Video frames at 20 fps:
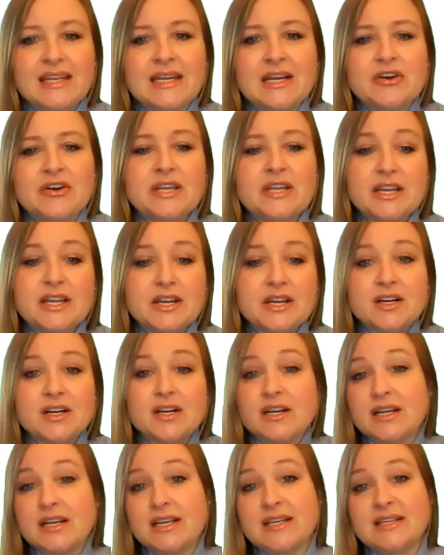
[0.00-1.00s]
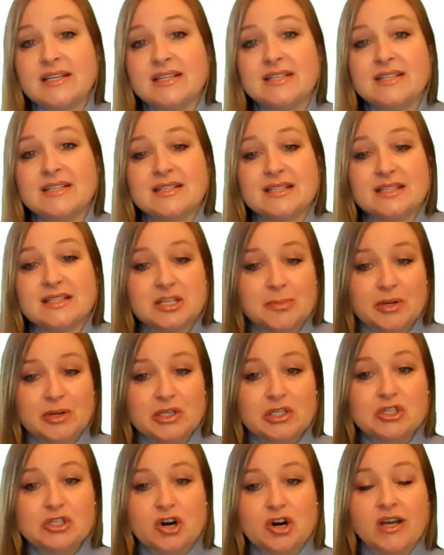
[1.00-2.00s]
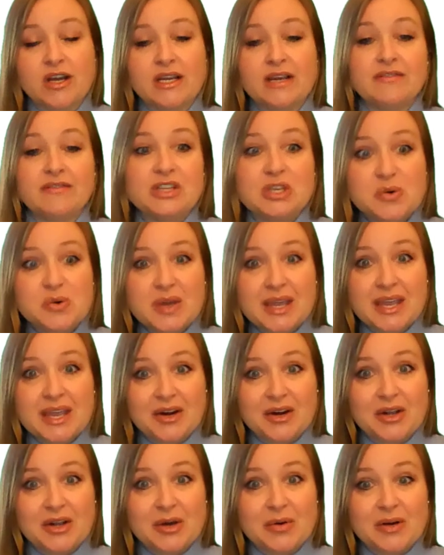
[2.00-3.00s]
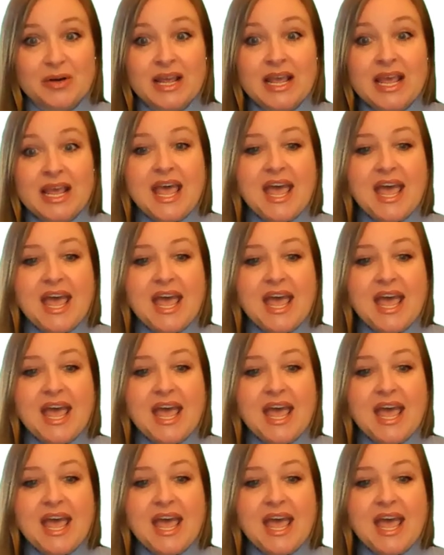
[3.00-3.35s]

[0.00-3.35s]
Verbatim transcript: Now, here is a typical drawing of a eukaryote.